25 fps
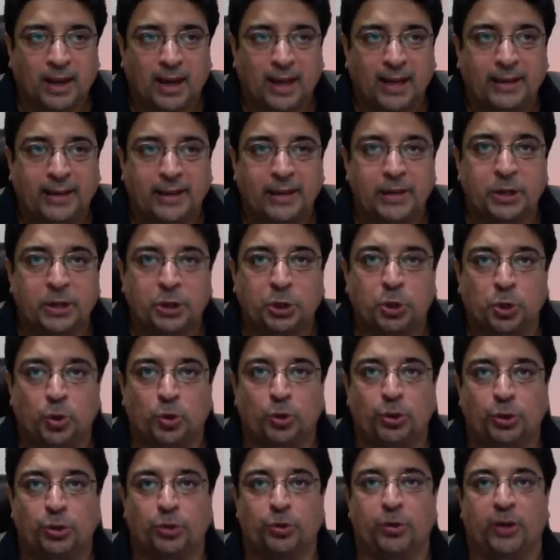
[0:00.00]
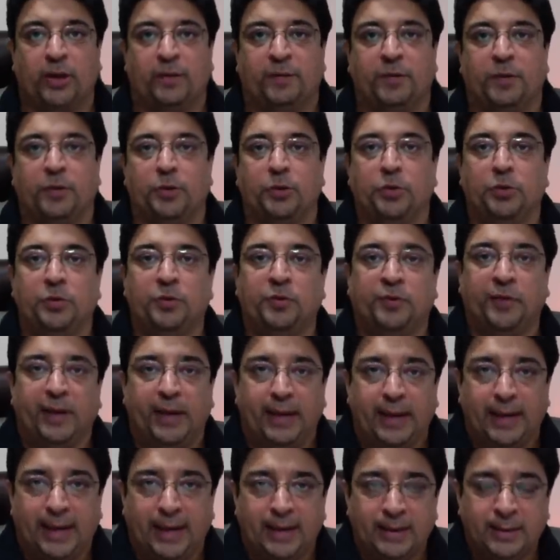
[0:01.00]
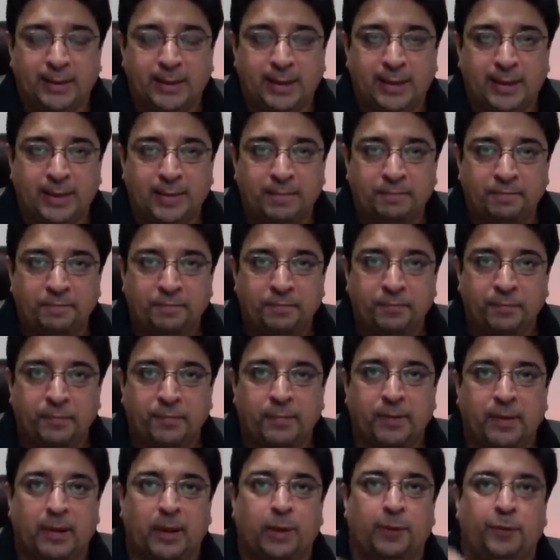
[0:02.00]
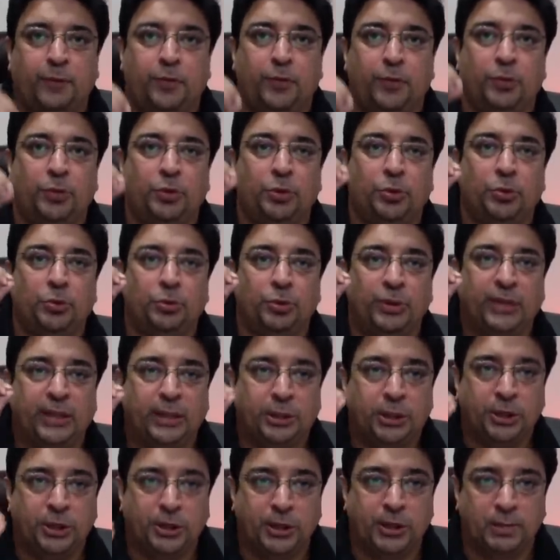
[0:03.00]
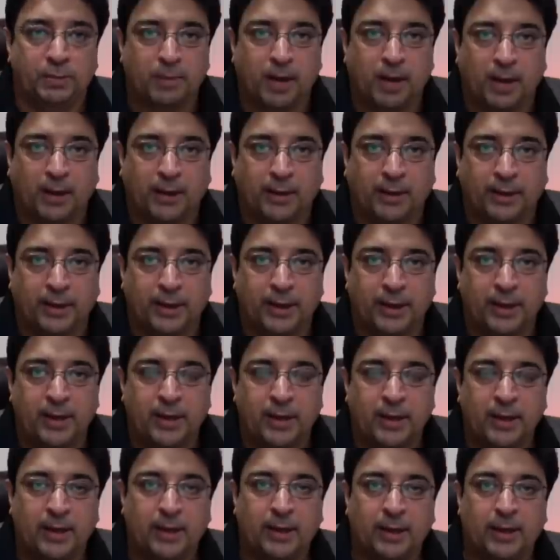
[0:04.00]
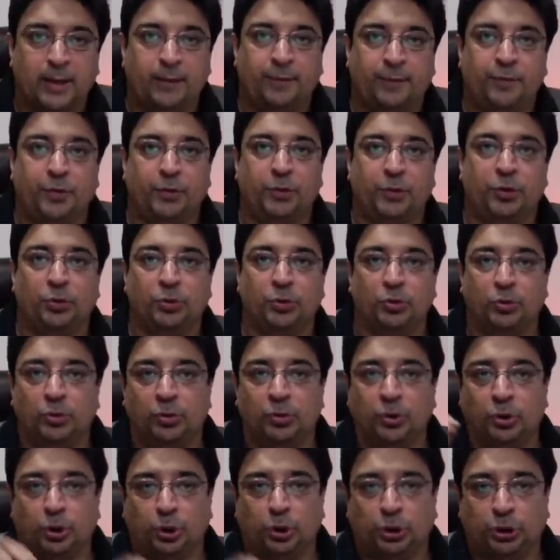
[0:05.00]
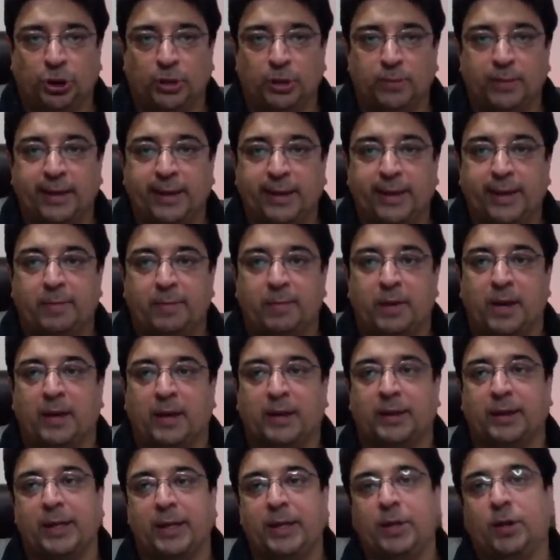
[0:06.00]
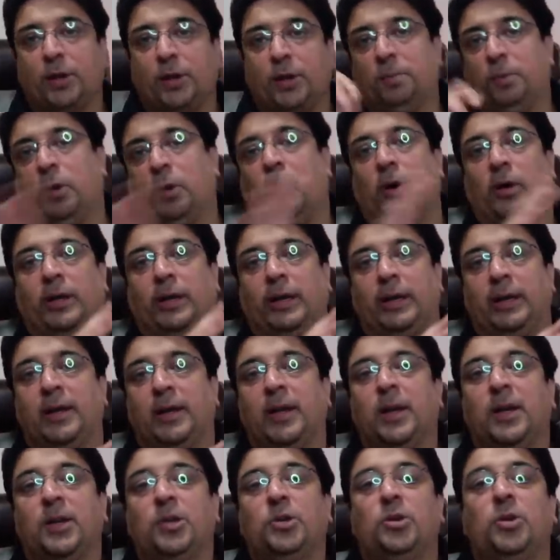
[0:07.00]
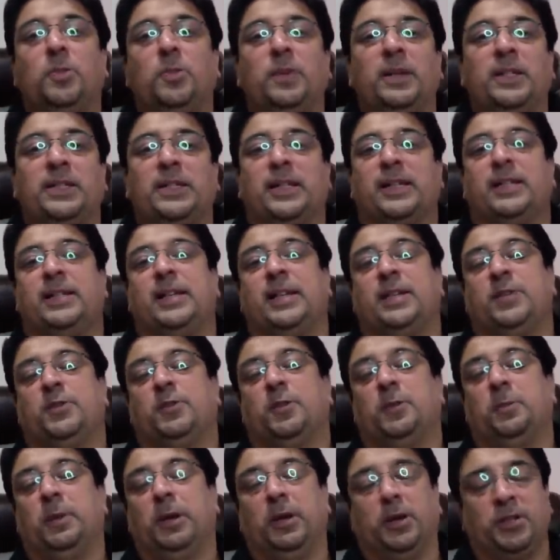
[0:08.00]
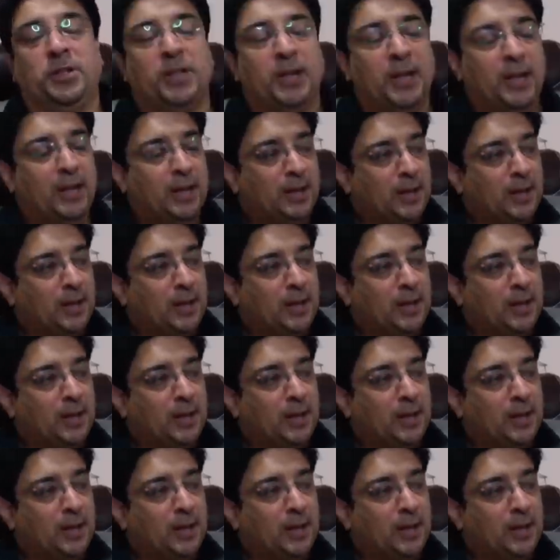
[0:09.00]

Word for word: I can assure you, if you do freelancing, if you do digital marketing, if you do social media marketing or blogging, you'll be successful because